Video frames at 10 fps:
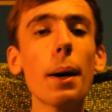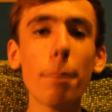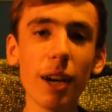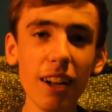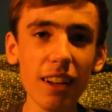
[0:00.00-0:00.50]

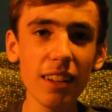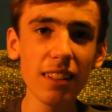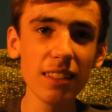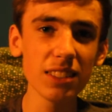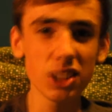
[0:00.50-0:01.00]
but
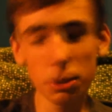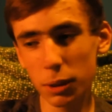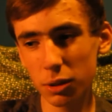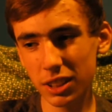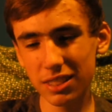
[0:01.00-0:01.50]
to
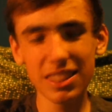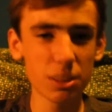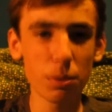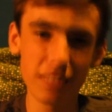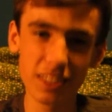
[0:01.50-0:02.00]
be honest,
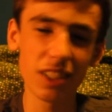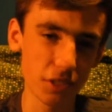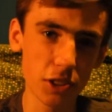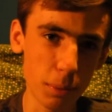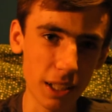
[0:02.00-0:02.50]
that's where it
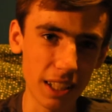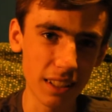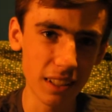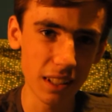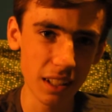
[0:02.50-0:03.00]
deserves to be.